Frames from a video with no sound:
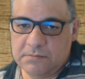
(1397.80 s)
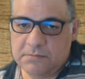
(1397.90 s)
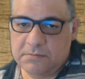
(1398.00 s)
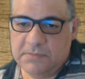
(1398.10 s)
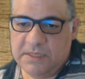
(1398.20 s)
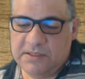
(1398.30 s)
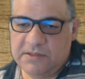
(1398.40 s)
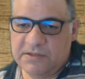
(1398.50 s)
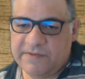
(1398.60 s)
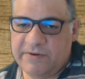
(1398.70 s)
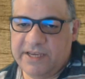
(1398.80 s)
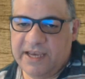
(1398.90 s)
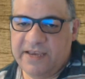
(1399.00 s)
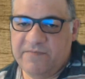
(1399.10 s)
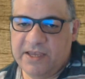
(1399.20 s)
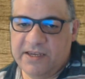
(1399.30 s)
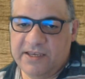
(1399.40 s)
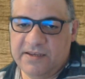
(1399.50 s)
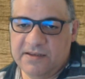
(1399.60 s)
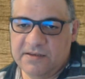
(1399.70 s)
Now this looks very
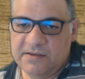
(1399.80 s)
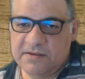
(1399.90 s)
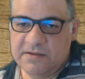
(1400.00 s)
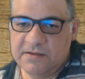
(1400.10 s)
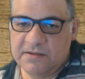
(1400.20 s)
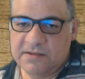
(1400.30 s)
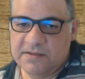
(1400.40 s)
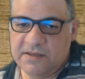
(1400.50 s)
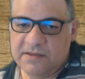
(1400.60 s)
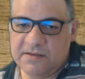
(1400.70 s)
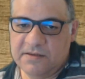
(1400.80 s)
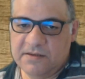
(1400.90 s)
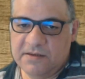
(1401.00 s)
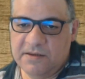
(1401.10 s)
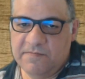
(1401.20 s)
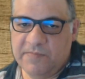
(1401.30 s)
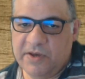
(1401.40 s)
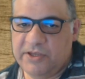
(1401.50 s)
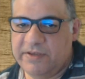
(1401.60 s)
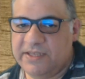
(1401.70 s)
caveman-y, doesn't it? But
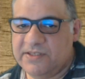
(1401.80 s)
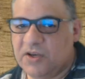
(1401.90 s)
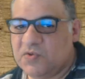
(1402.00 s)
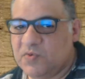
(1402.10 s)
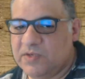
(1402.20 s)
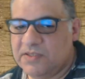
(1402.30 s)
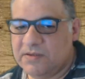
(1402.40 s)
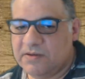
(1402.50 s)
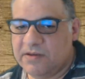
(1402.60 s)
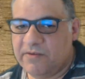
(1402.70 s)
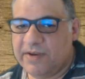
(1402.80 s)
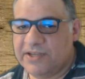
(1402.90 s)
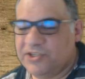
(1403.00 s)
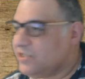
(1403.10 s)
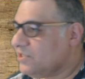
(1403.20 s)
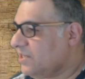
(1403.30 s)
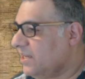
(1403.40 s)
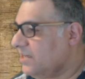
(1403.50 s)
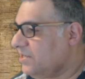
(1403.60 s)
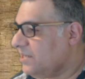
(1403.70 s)
you know, he's castled into a raging
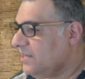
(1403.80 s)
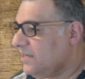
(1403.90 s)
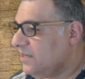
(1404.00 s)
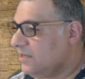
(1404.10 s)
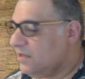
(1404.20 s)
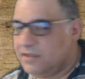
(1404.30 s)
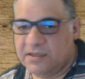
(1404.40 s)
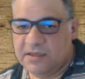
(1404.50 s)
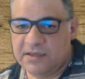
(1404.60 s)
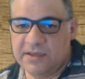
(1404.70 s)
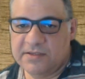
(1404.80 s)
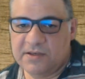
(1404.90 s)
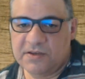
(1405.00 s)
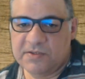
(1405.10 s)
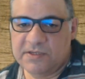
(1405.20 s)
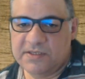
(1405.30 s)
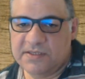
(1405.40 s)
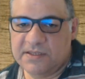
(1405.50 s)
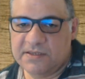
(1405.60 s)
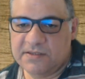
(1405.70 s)
attack, clearly. He's castled into this.